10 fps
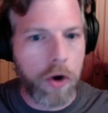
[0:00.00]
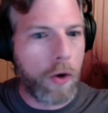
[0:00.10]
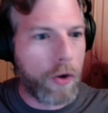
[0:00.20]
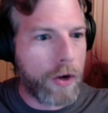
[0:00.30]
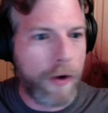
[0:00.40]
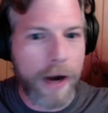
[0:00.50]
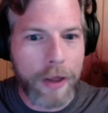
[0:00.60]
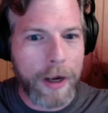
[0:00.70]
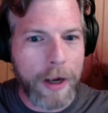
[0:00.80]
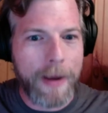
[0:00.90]
No one will hear
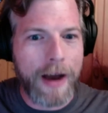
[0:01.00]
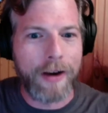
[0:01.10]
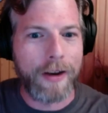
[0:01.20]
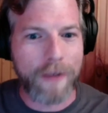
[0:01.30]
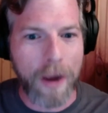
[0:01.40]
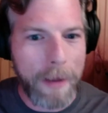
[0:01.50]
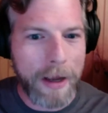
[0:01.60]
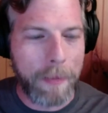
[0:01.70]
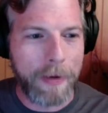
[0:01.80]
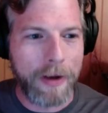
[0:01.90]
anything about it. It's going to be
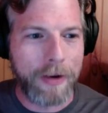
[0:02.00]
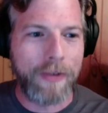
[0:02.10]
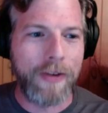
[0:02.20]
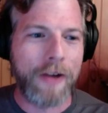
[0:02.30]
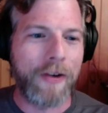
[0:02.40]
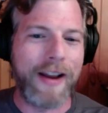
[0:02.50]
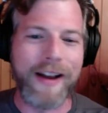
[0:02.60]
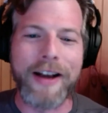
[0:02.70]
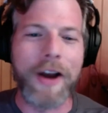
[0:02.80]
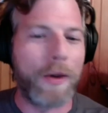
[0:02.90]
completely secret.
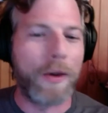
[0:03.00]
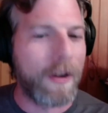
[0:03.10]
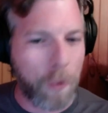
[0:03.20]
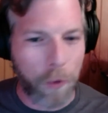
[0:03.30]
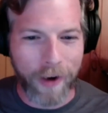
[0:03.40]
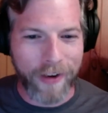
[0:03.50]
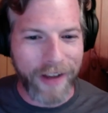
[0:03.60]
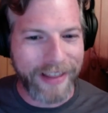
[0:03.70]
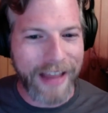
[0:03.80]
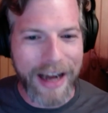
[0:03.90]
Like, no, it doesn't work
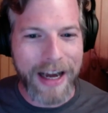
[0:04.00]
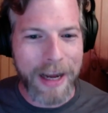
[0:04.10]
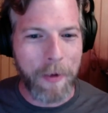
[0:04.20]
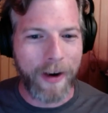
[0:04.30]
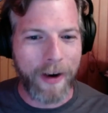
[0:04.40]
like that anymore.